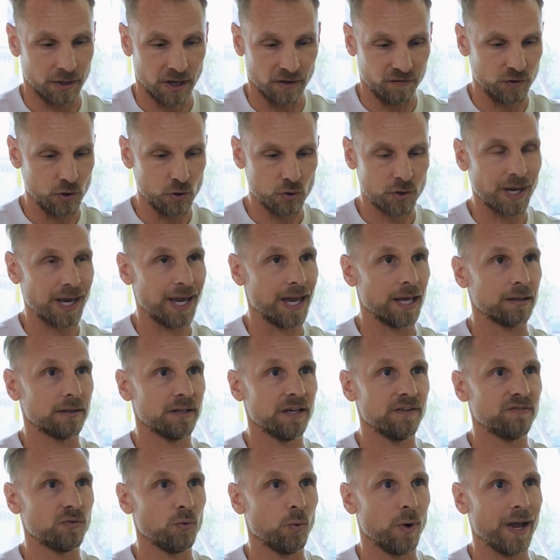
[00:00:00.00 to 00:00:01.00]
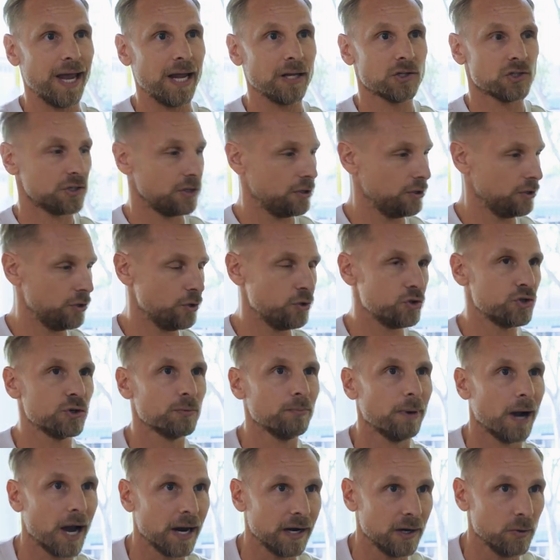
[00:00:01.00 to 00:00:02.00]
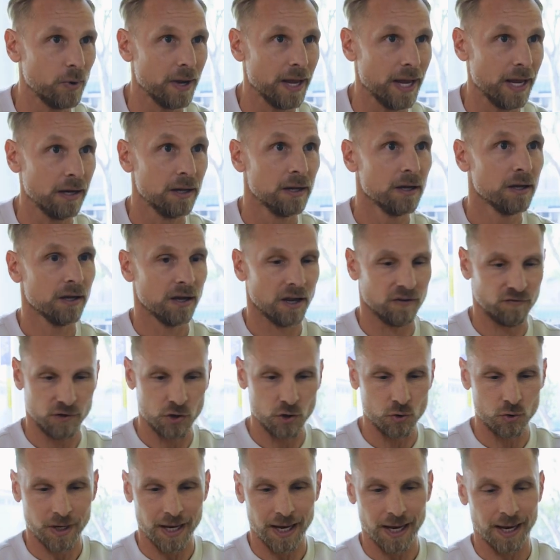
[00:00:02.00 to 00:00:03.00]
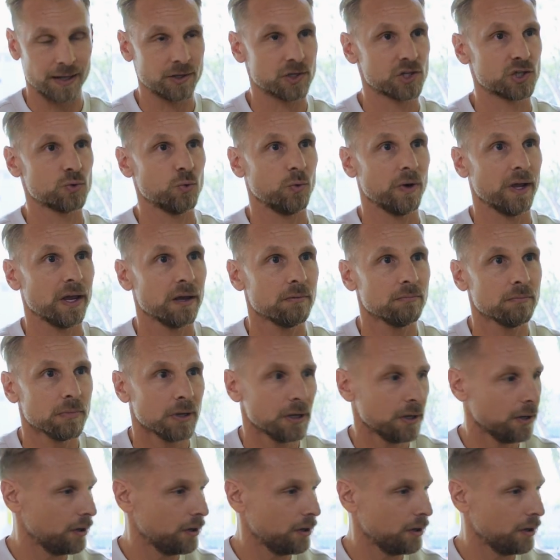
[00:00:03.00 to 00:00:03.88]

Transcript: If you can't lift weights, use your body weight. If you can't swim